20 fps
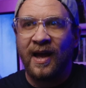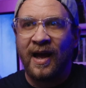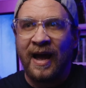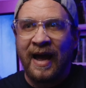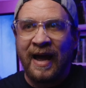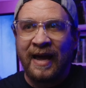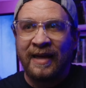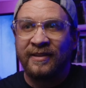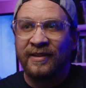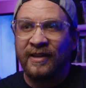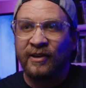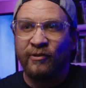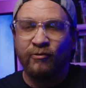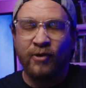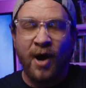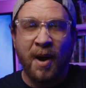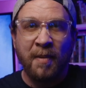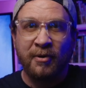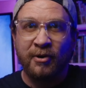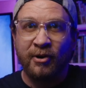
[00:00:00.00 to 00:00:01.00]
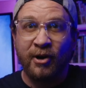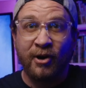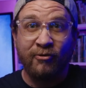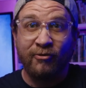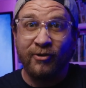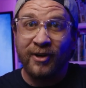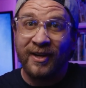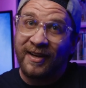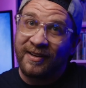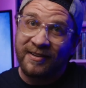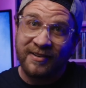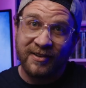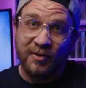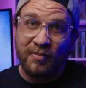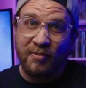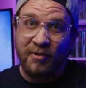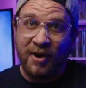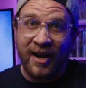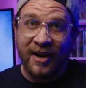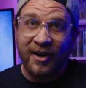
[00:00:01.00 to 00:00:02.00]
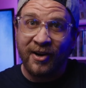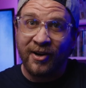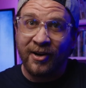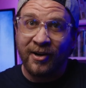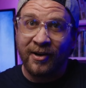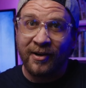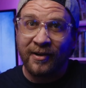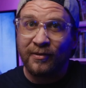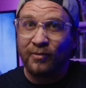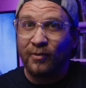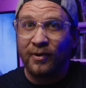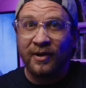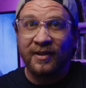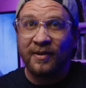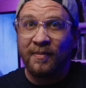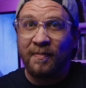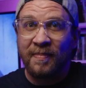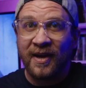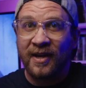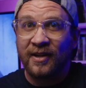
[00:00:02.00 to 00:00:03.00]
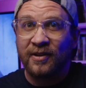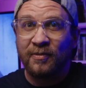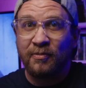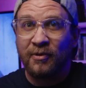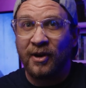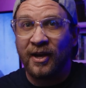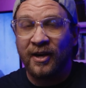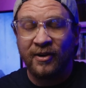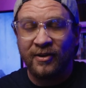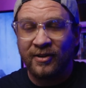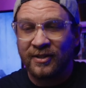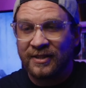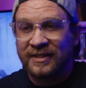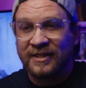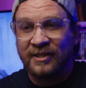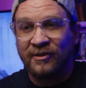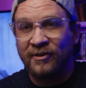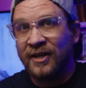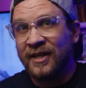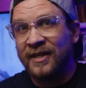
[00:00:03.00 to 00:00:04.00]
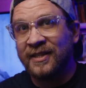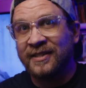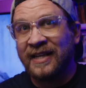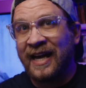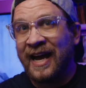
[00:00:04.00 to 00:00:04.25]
I think Robert Rodriguez's Predator is one of the best Predators there is.